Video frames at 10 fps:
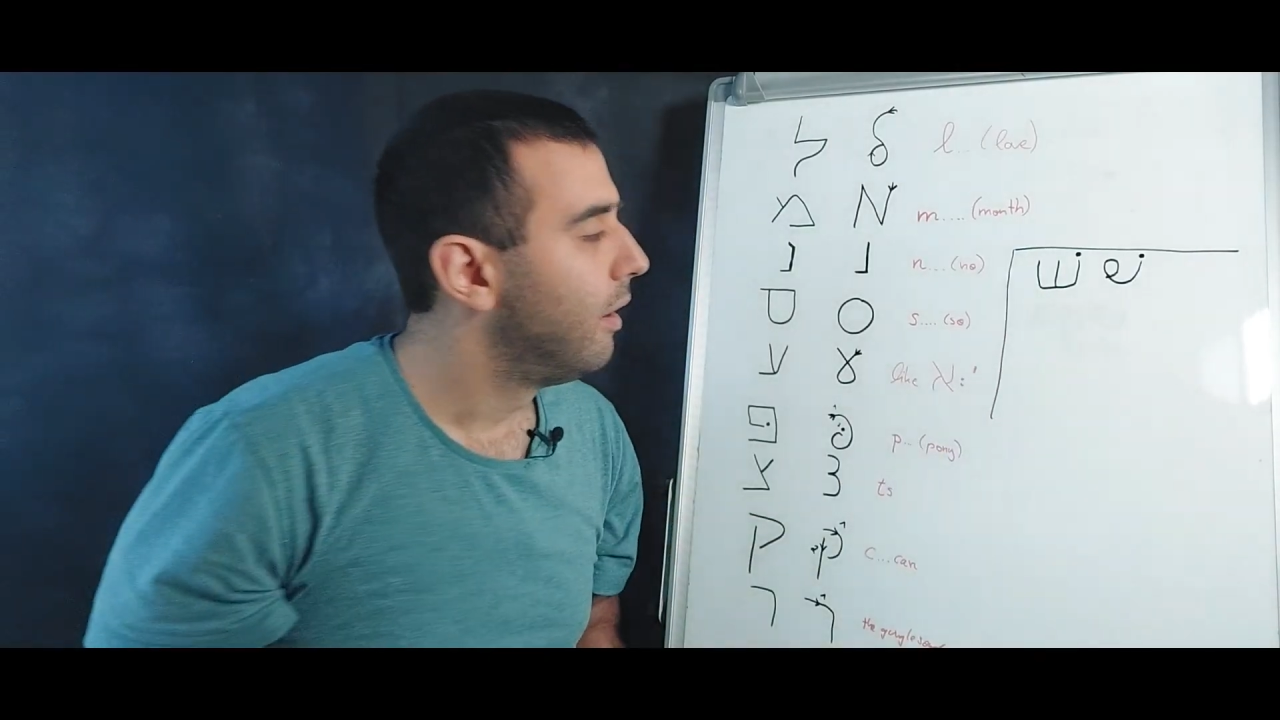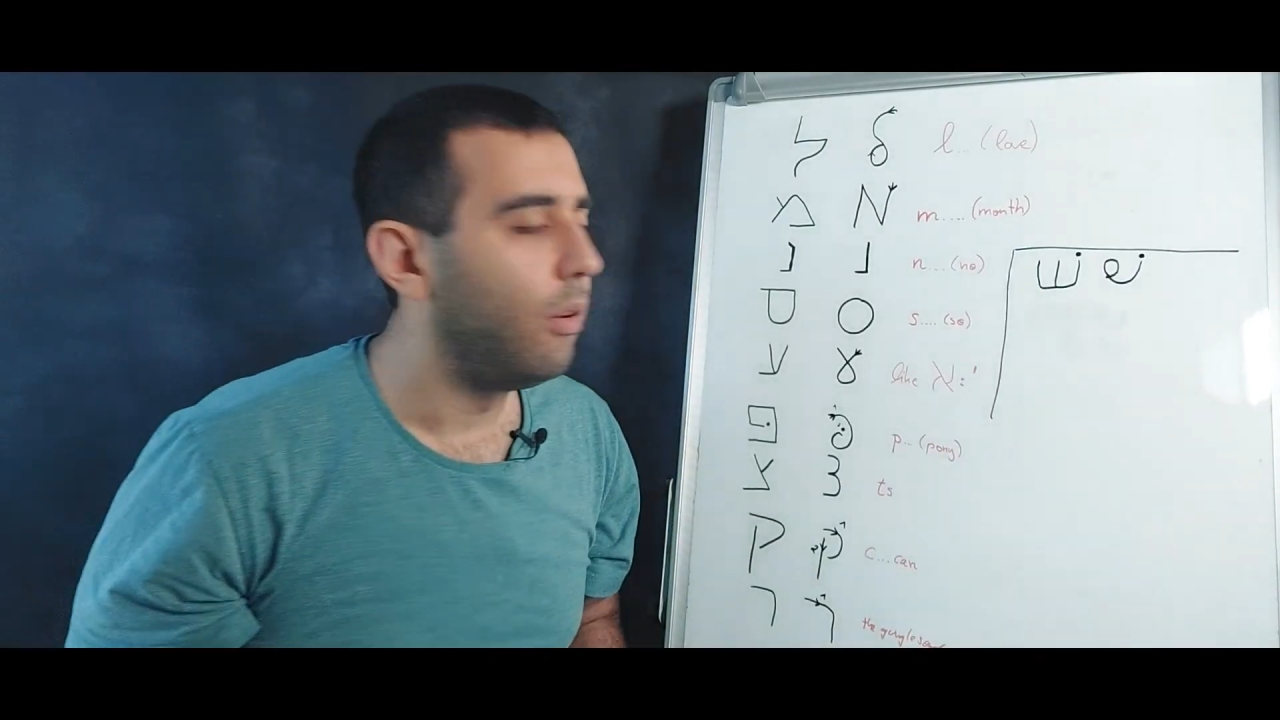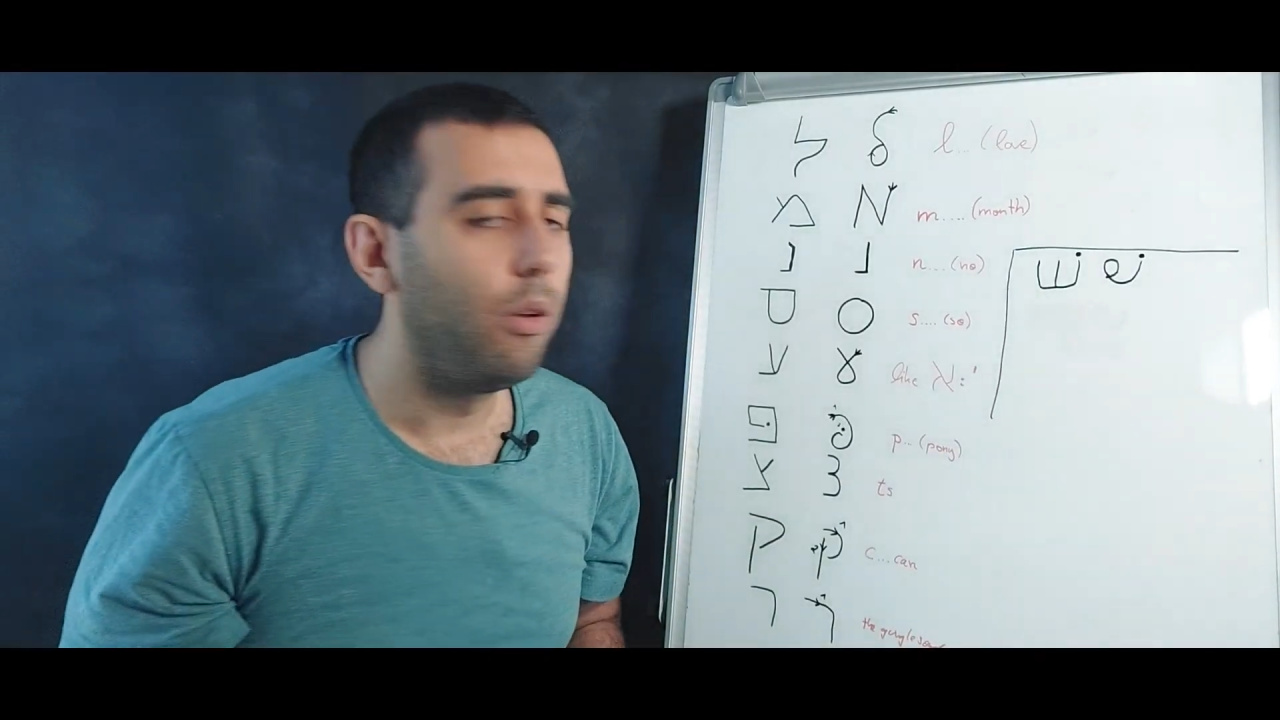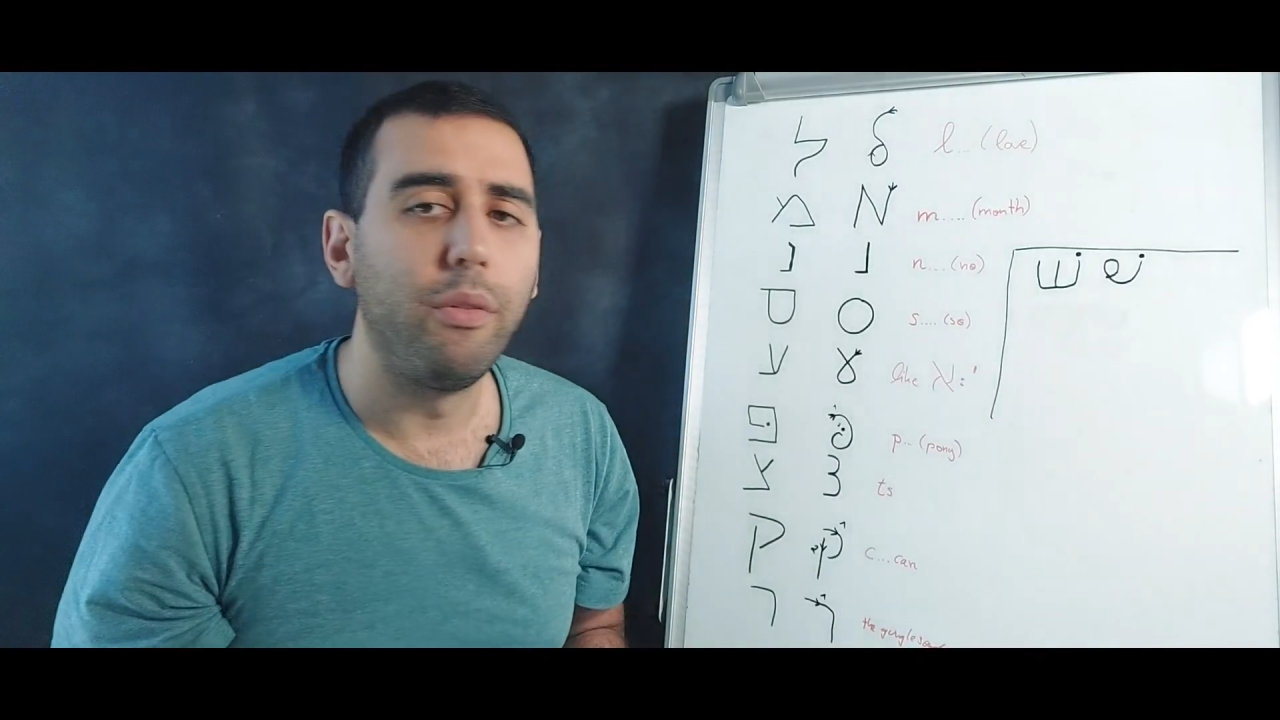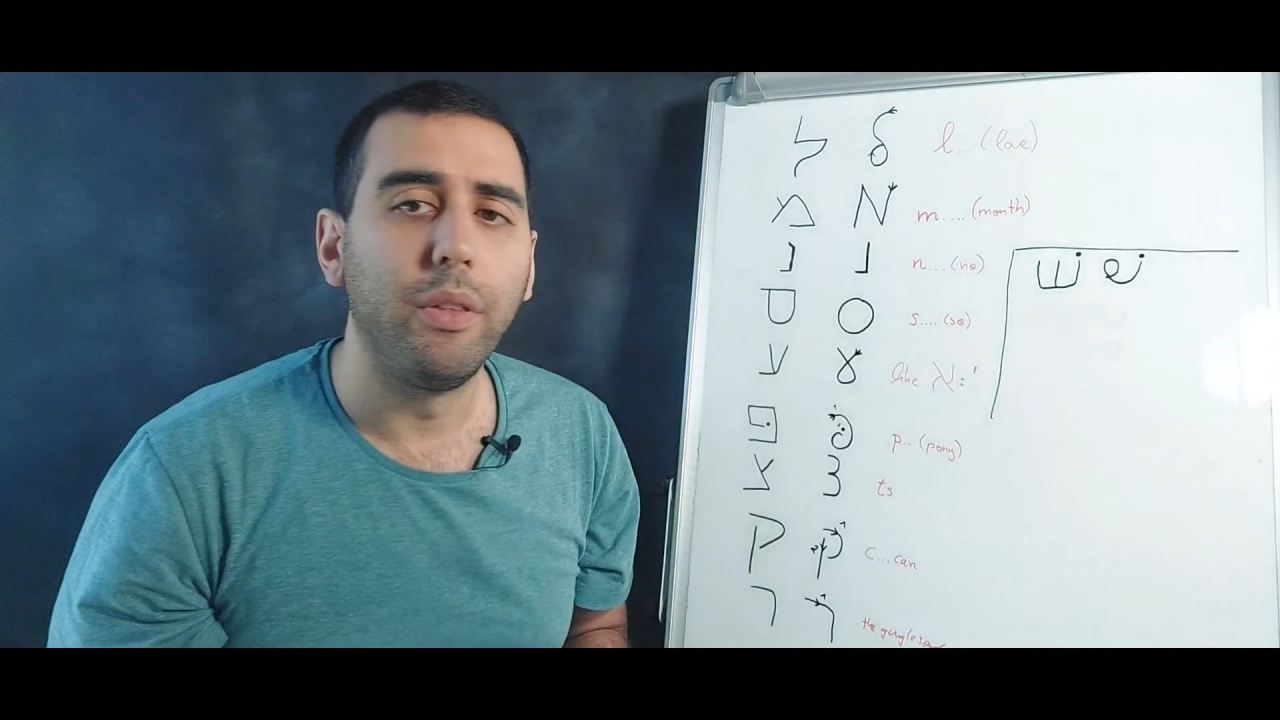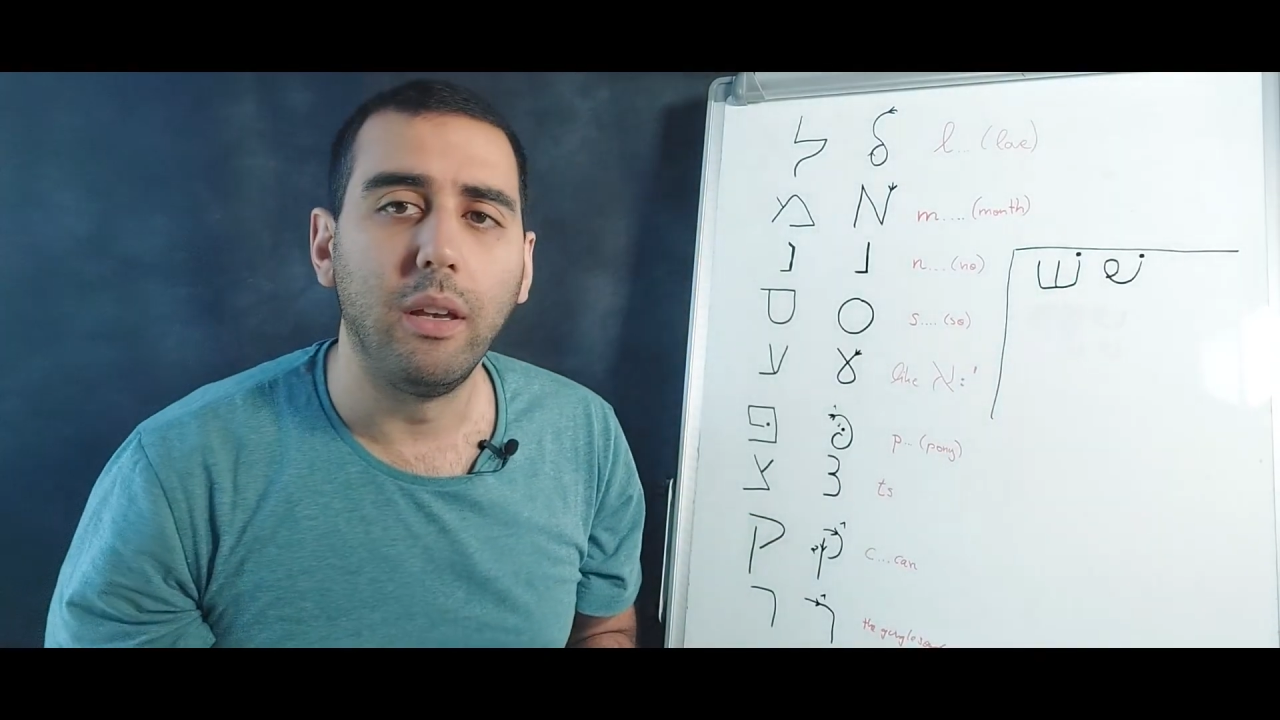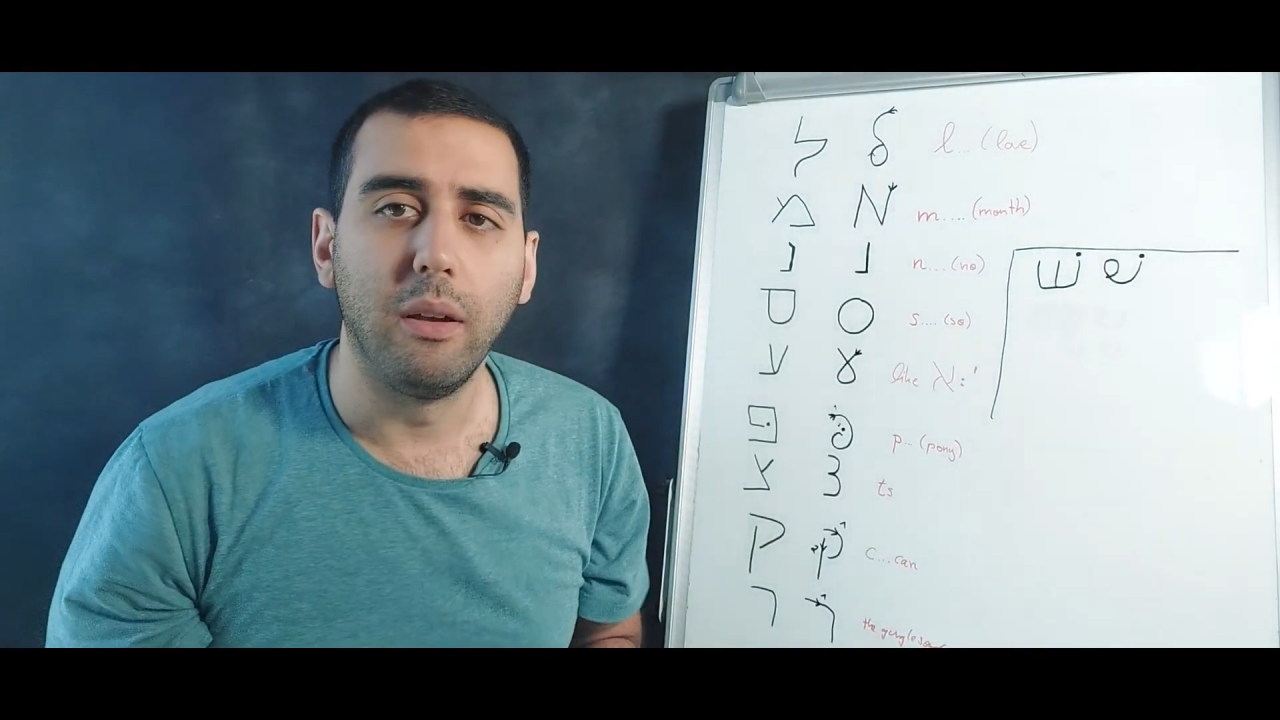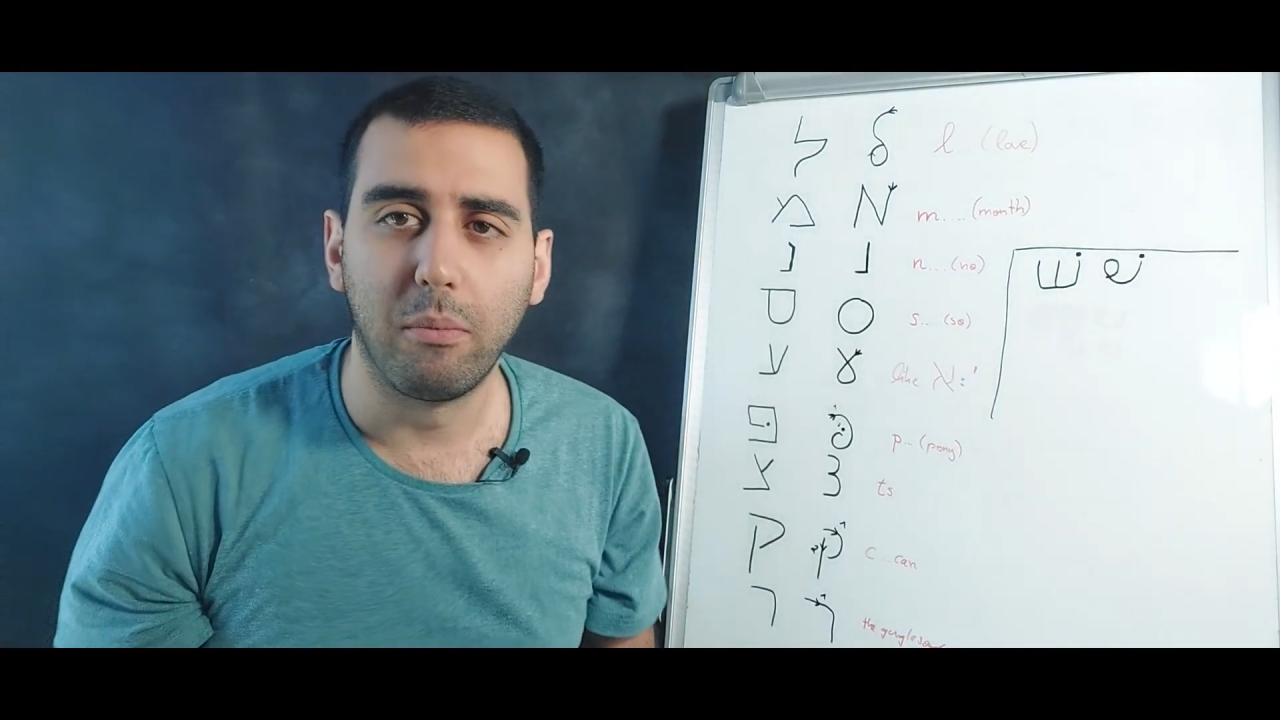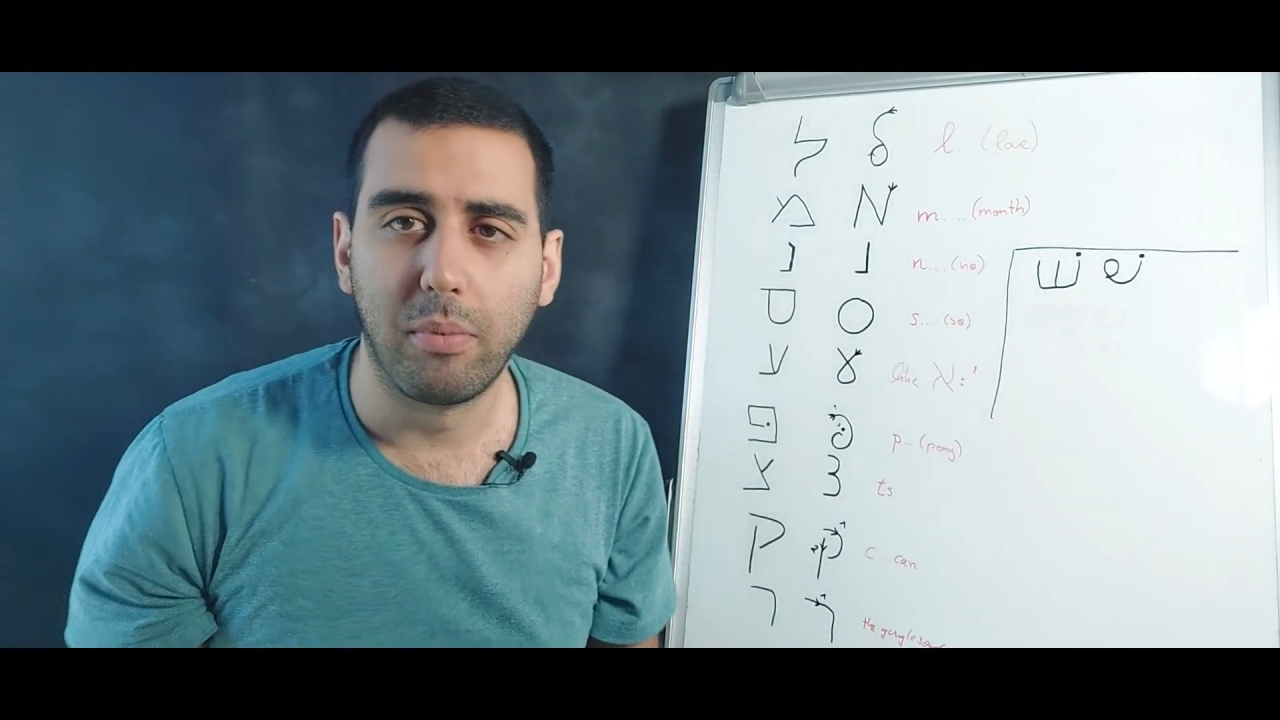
all the